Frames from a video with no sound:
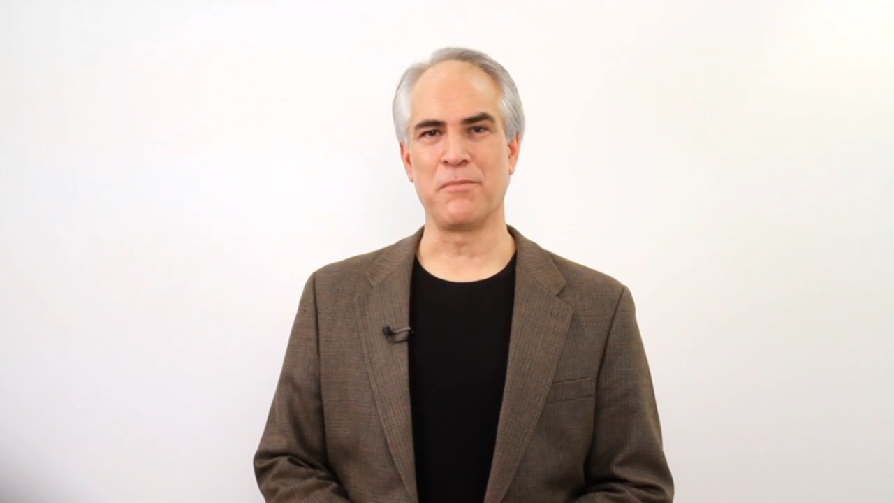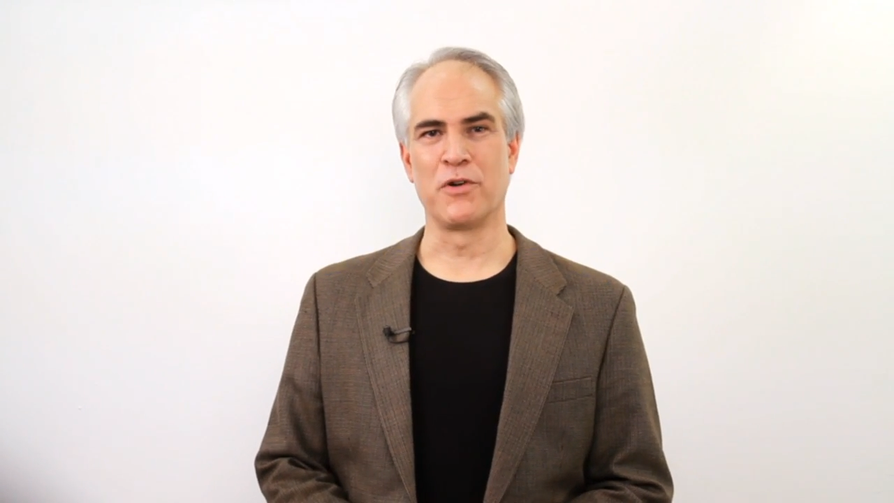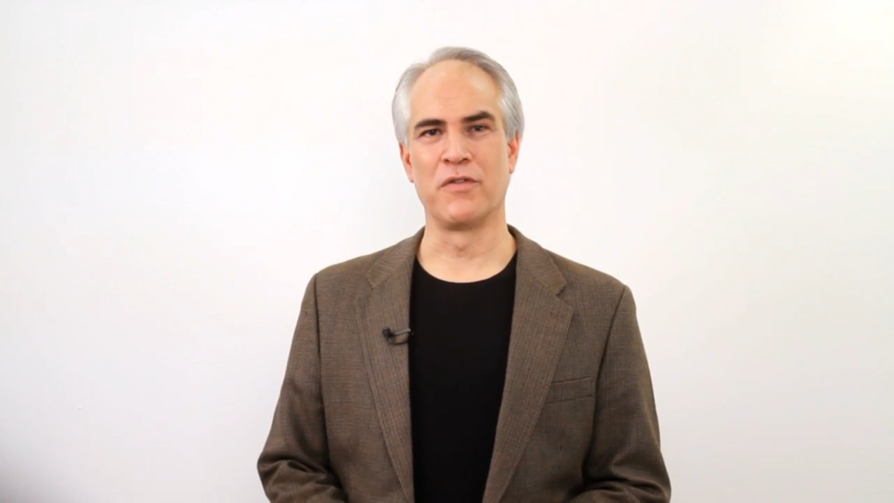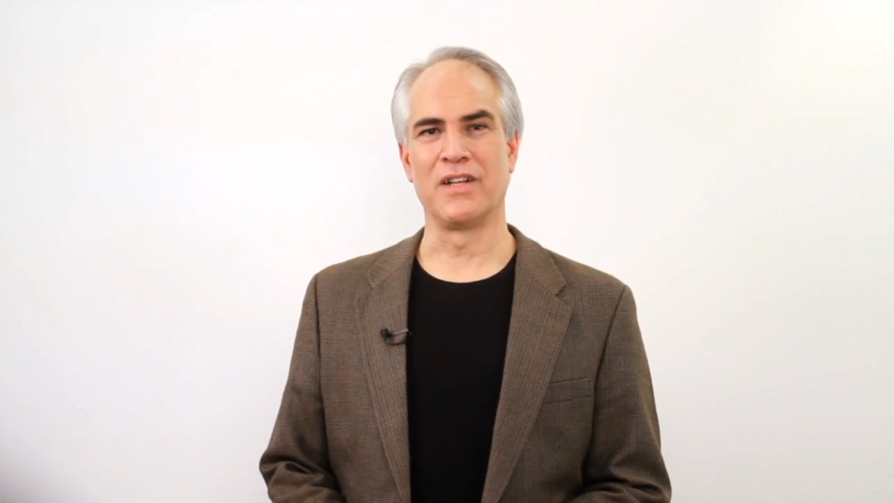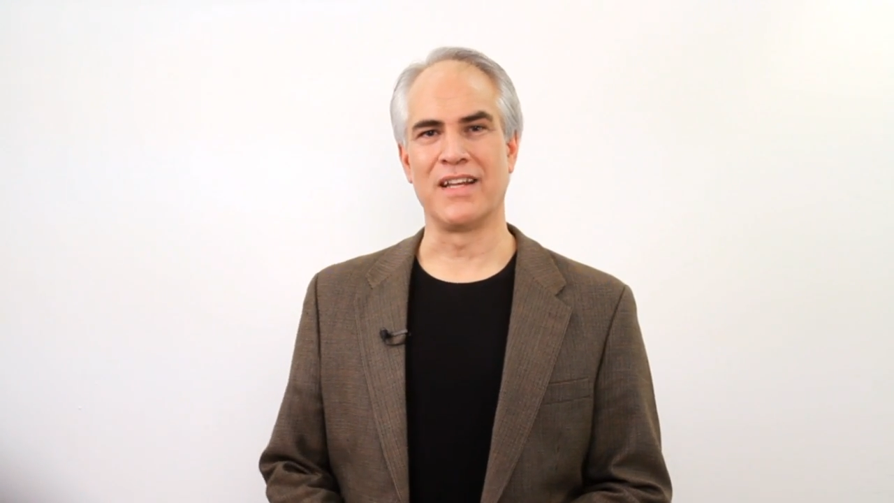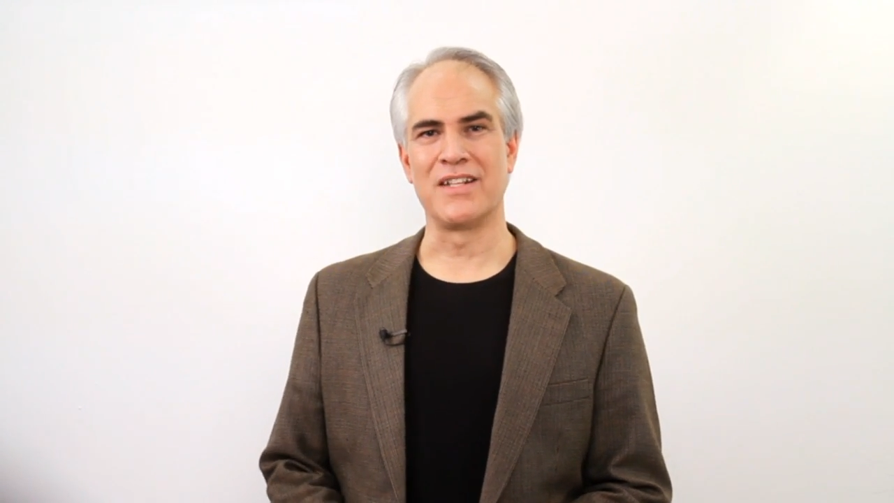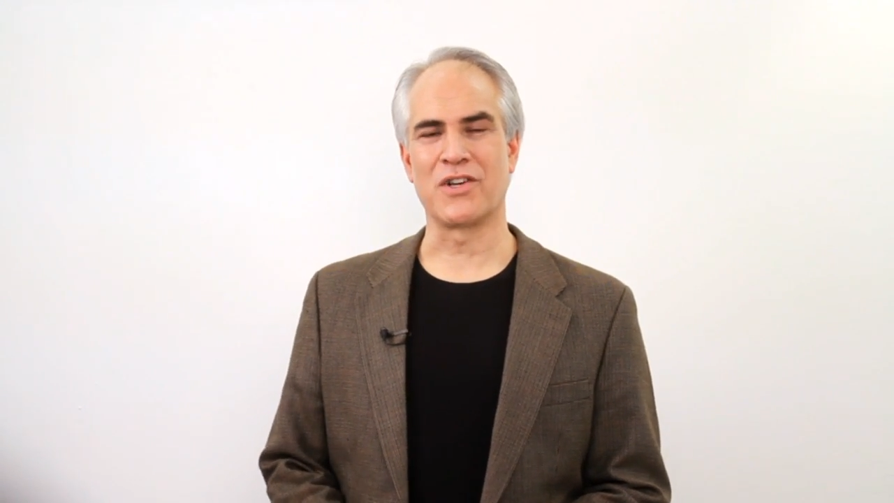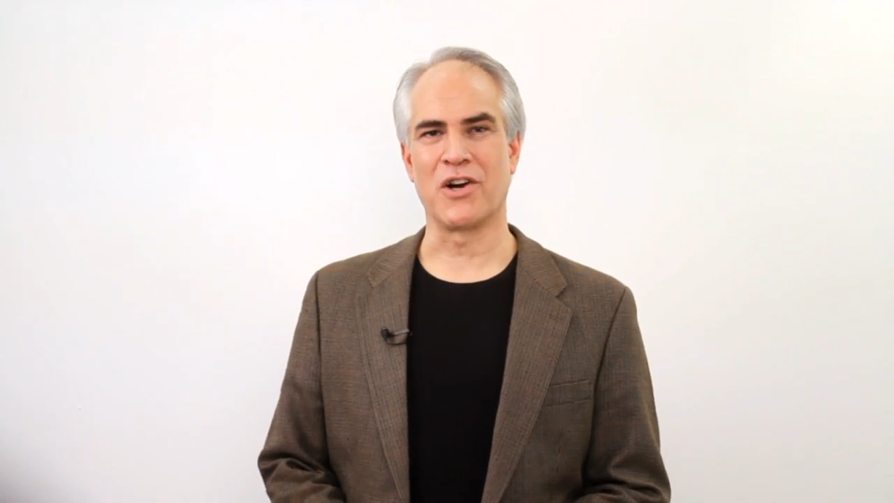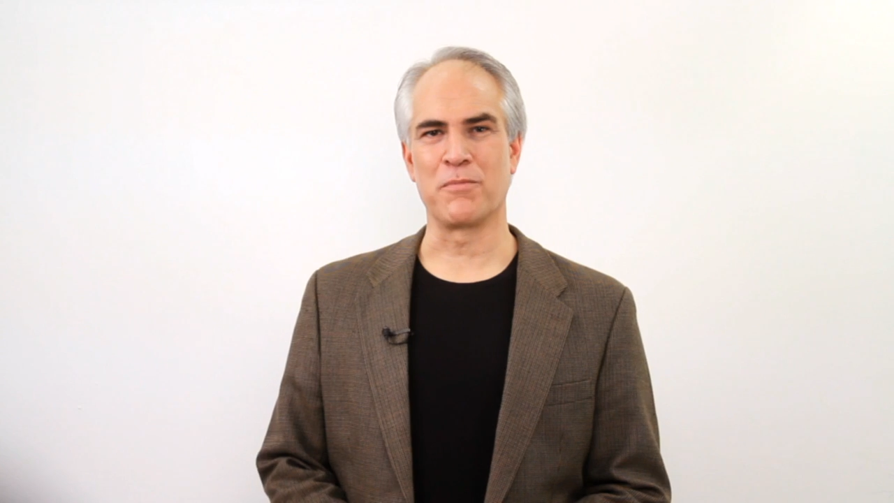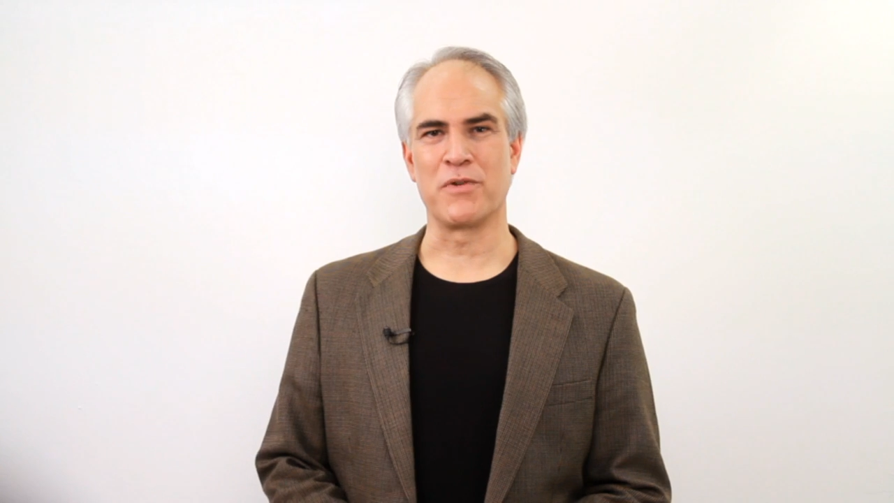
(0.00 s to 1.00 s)
proven lens
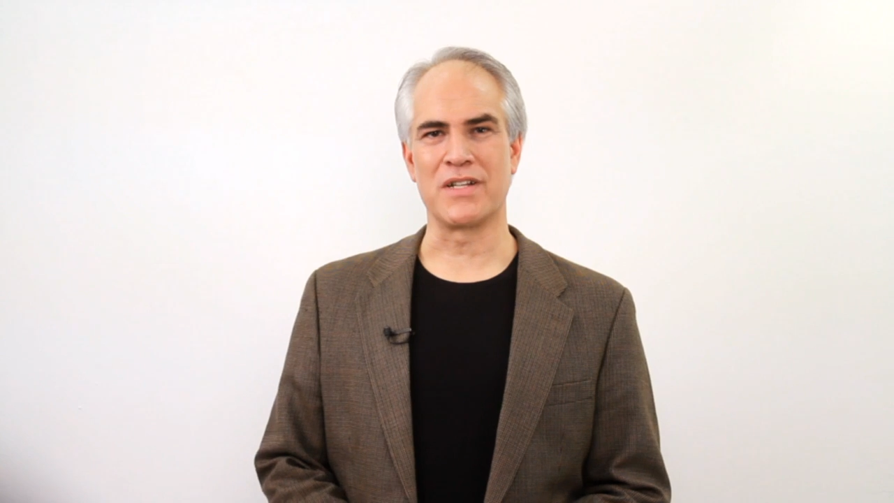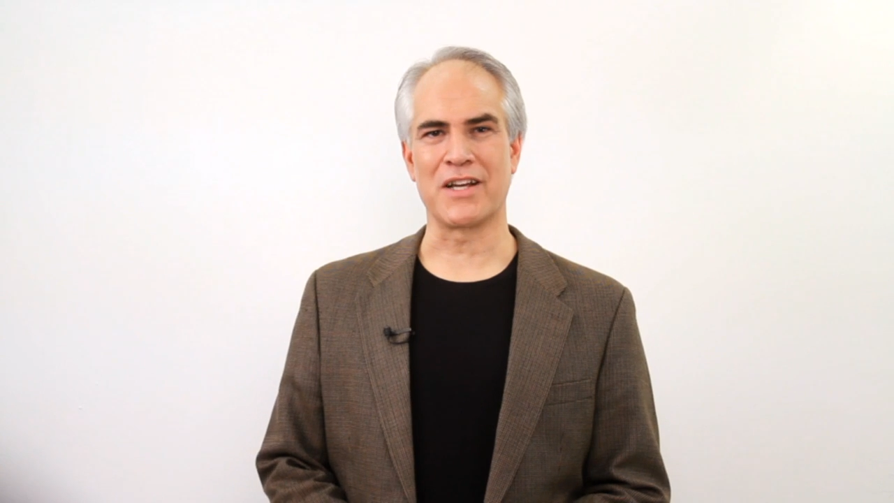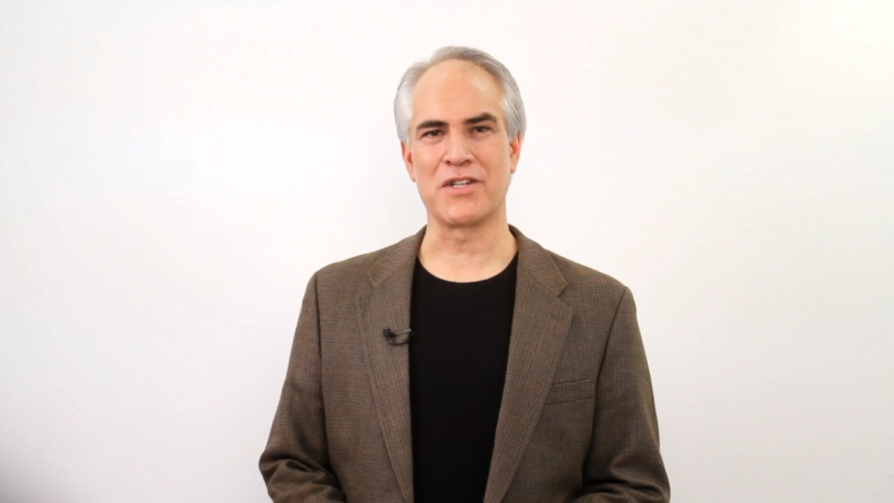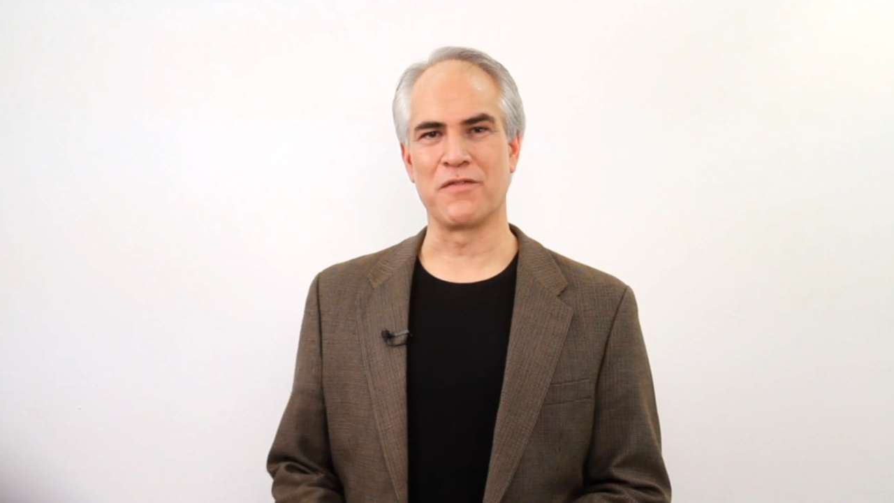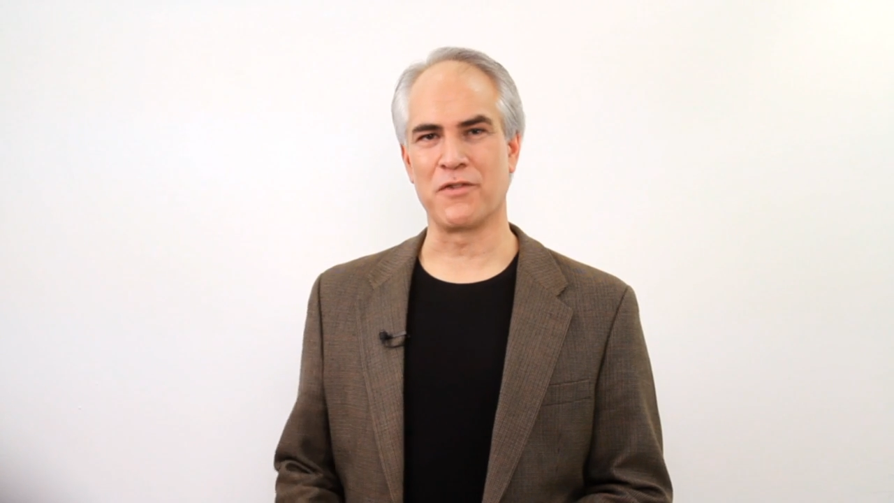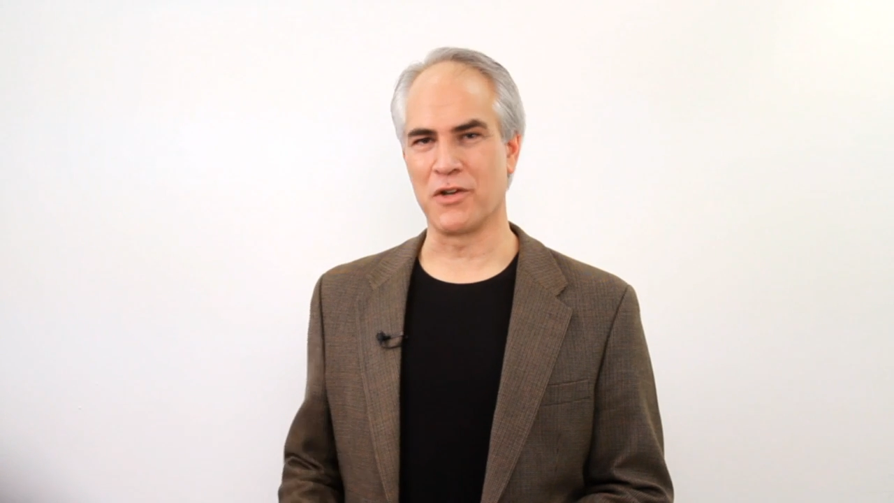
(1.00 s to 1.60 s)
guard protection for